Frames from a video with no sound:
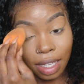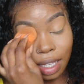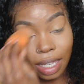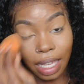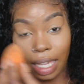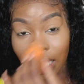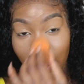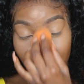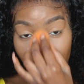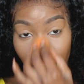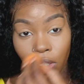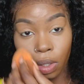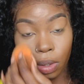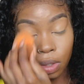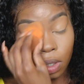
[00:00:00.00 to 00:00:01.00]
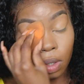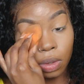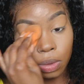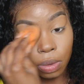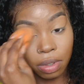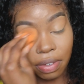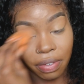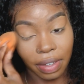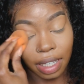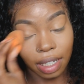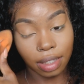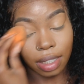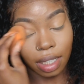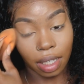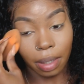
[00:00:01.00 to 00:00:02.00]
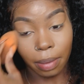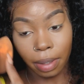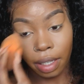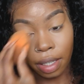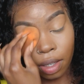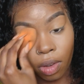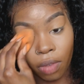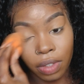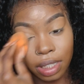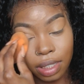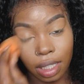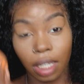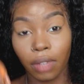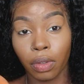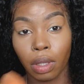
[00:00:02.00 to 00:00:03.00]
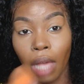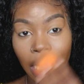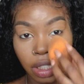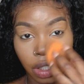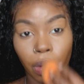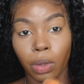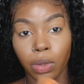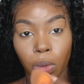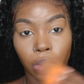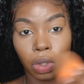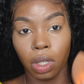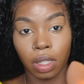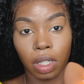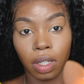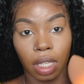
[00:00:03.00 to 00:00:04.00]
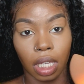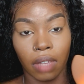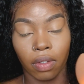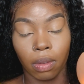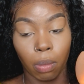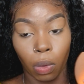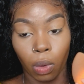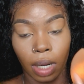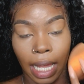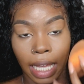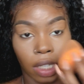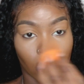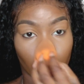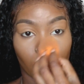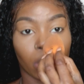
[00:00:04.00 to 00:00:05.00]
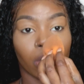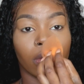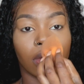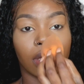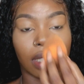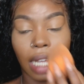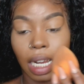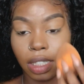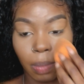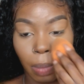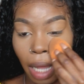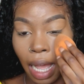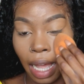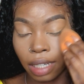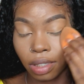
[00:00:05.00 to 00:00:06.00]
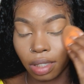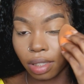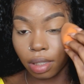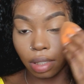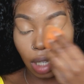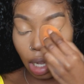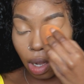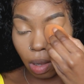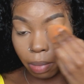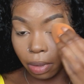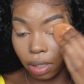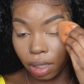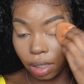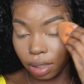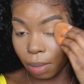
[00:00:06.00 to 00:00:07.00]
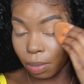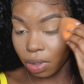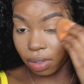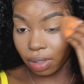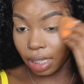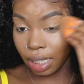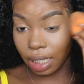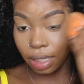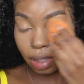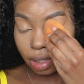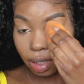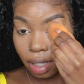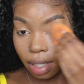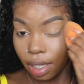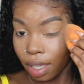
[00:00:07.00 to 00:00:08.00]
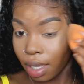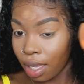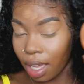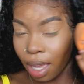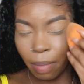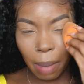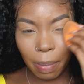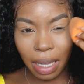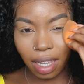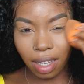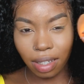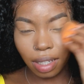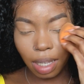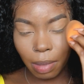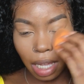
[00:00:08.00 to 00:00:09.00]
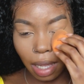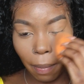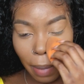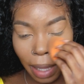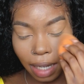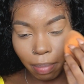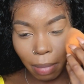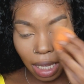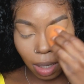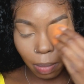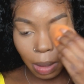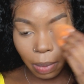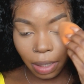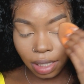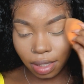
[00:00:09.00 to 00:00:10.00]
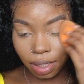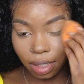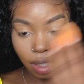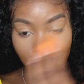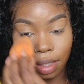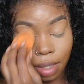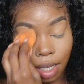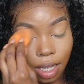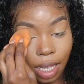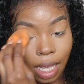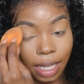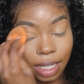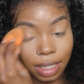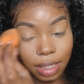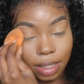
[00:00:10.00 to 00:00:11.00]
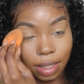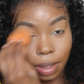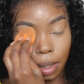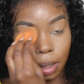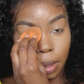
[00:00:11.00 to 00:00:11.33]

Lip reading: yeah, it gives you the nose contour effect anyway. Obviously, if you actually contour the nose, it's even more like snatch. But I can't be asked. I'm sorry, guys. I'm not a bad makeup person. I guess so.